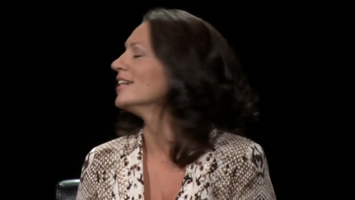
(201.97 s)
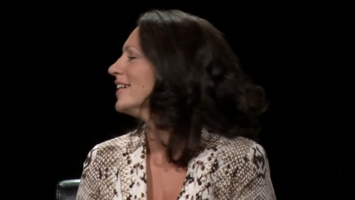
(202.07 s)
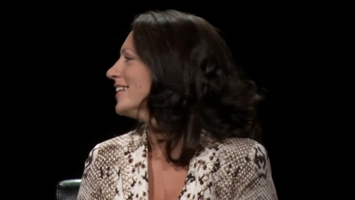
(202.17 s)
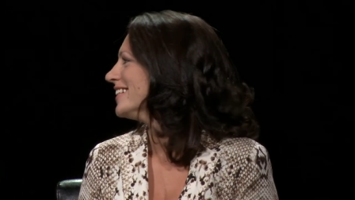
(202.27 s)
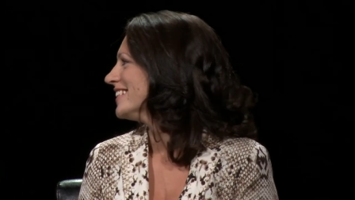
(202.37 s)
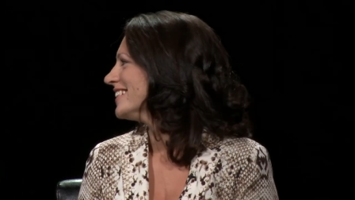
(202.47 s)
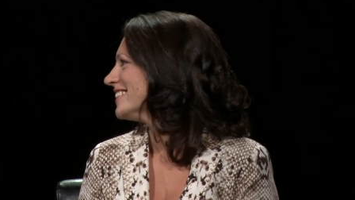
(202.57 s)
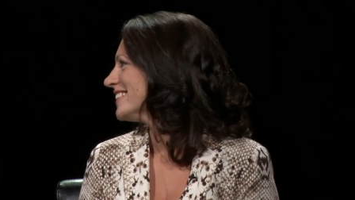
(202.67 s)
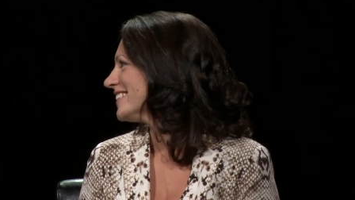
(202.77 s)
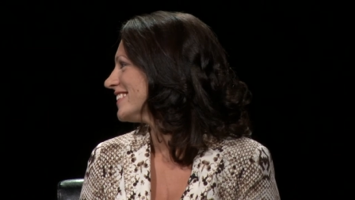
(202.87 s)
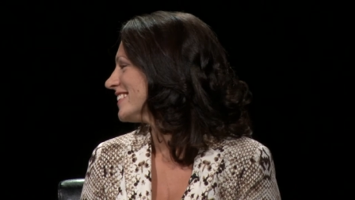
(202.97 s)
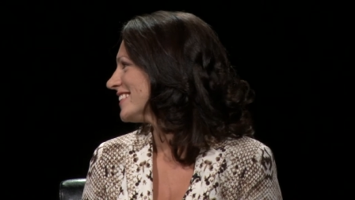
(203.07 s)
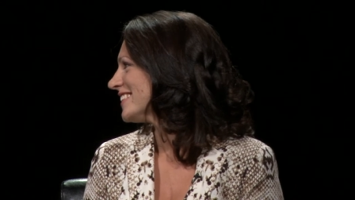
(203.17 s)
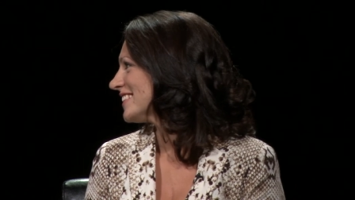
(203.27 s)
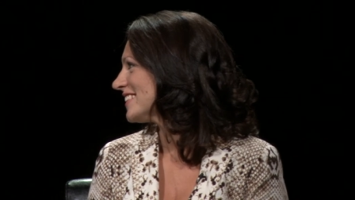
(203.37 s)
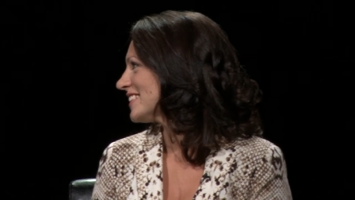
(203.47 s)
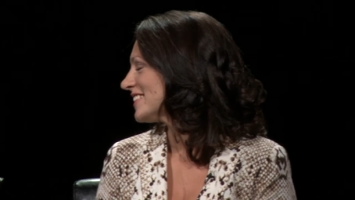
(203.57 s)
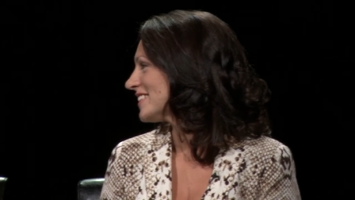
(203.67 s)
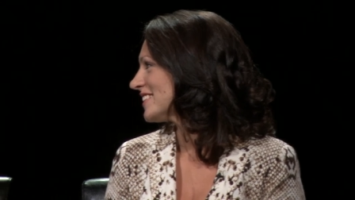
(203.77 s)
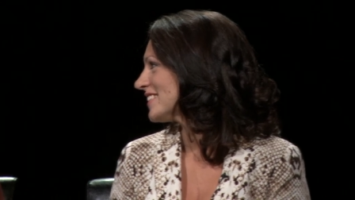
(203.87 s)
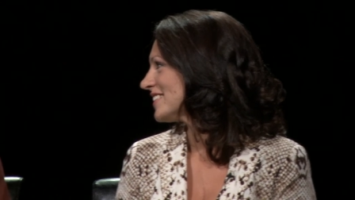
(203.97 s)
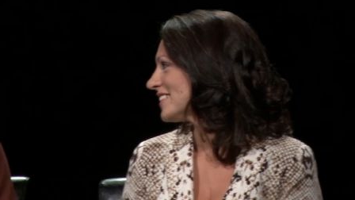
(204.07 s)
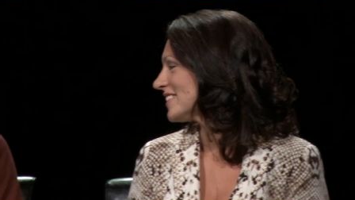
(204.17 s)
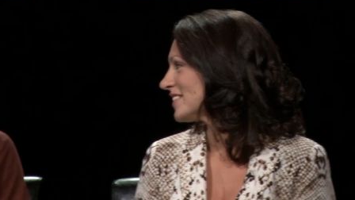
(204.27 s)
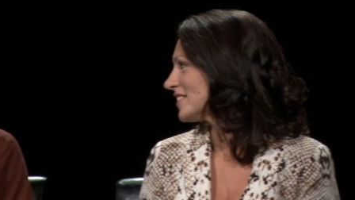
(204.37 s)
Yeah, I'm really excited about it. Um,